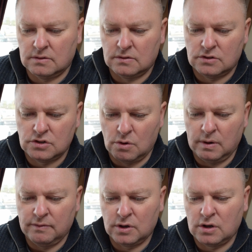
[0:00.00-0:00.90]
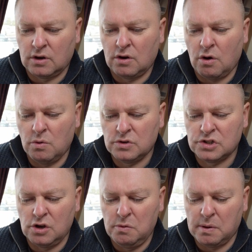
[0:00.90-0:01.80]
So if we go
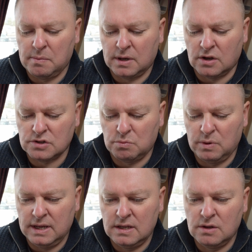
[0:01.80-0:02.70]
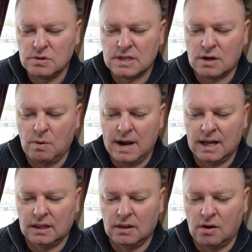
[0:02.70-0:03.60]
super, because we use it quite
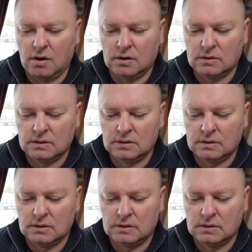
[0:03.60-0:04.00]
a lot,